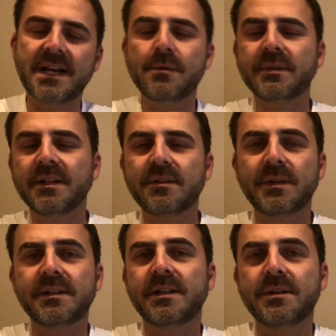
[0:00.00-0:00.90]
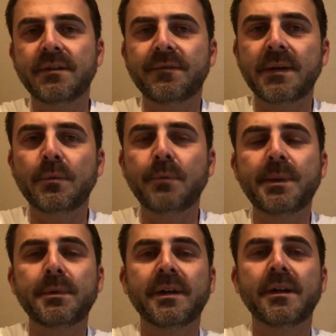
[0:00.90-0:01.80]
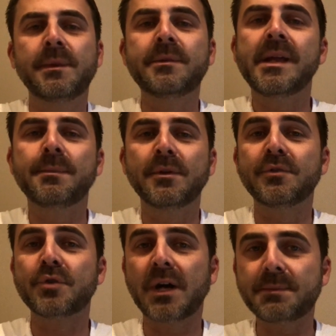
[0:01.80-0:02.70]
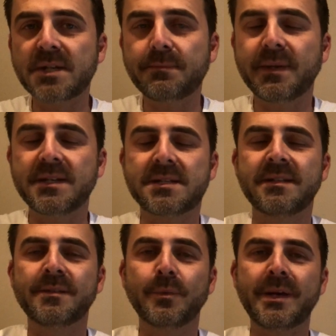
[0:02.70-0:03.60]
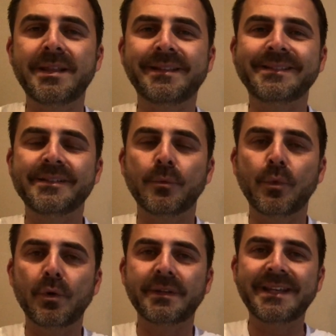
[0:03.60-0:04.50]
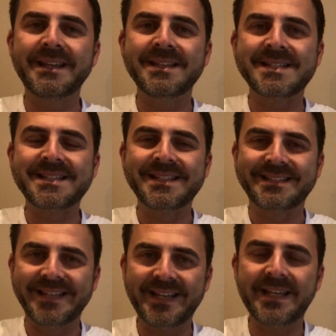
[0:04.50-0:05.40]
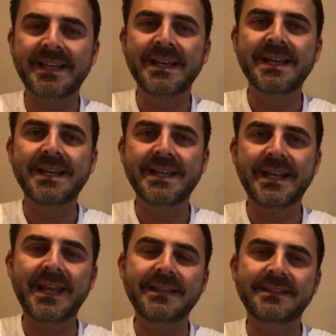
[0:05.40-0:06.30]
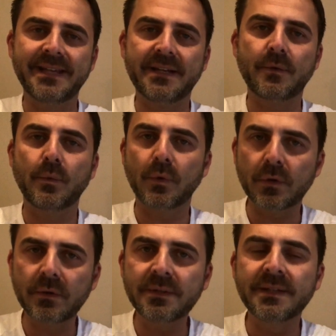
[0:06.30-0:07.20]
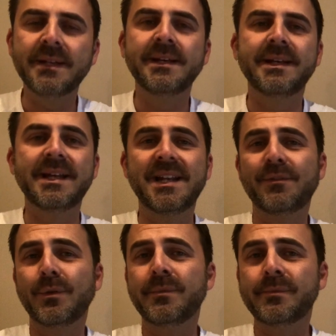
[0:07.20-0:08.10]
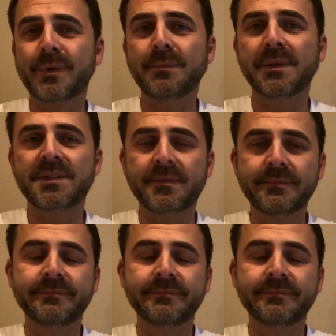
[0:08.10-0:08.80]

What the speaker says: I will tell you right now, you're going to find more people that are going to be able to drop ship, because of the way that the world is today in a tech world, and everyone pretty much,